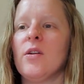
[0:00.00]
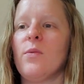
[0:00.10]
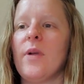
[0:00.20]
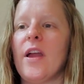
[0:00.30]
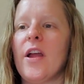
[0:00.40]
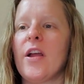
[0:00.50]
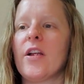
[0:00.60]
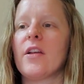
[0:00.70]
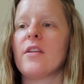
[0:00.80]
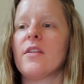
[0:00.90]

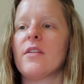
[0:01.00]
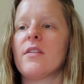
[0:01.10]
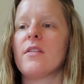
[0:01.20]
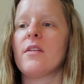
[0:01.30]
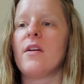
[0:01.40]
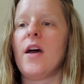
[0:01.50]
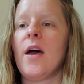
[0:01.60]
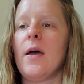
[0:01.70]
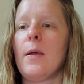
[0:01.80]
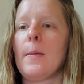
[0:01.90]
where
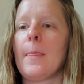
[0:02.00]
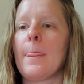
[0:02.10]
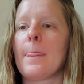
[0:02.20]
some